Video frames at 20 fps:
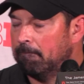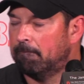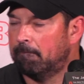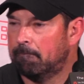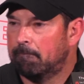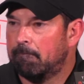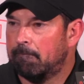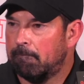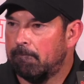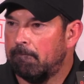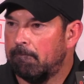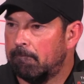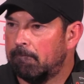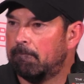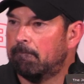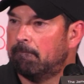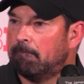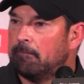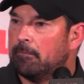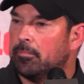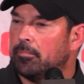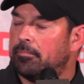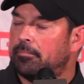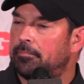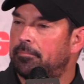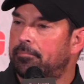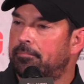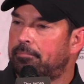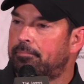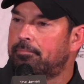these quarterbacks and what you
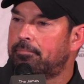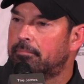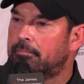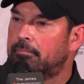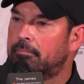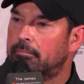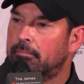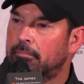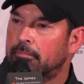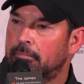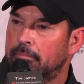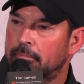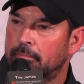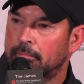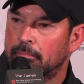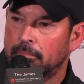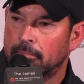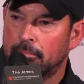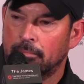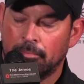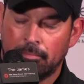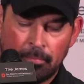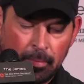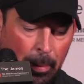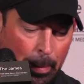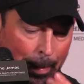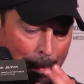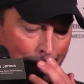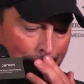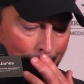thought leaving the field and if that
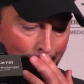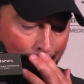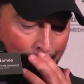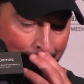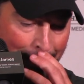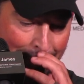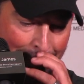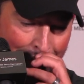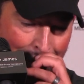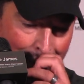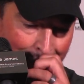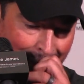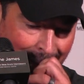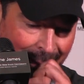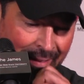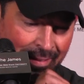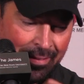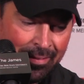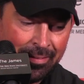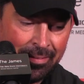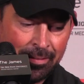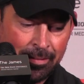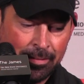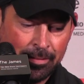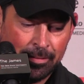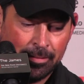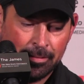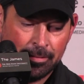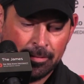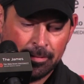changes anything for you next week if
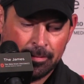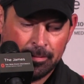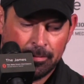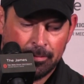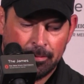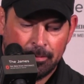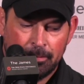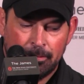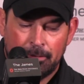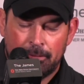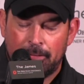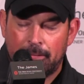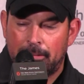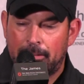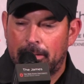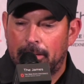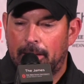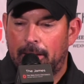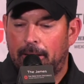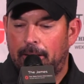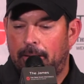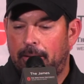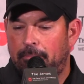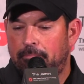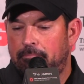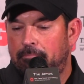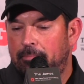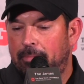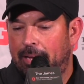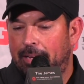CJ's healthy?
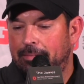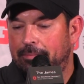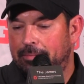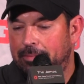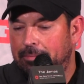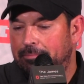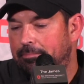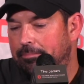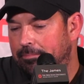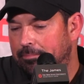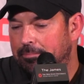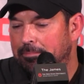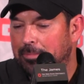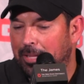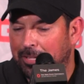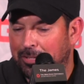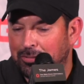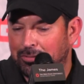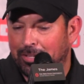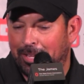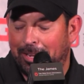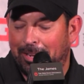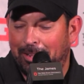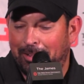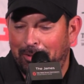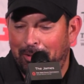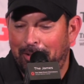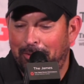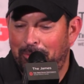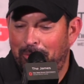Um, I, like you said,
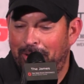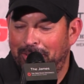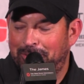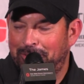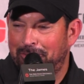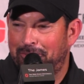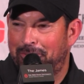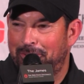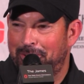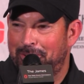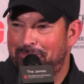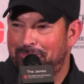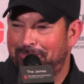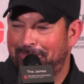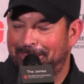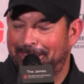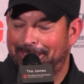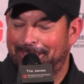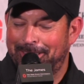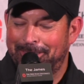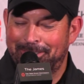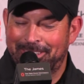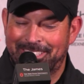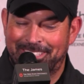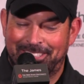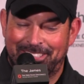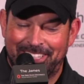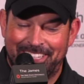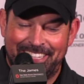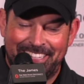I'll, I'll watch the film uh, and
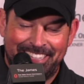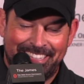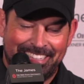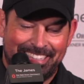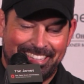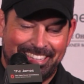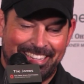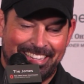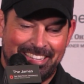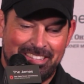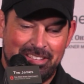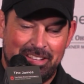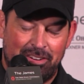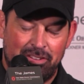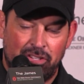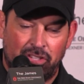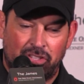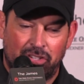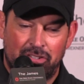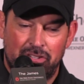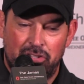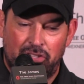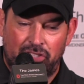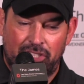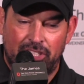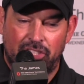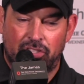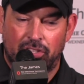see. Uh, you know, you, you, see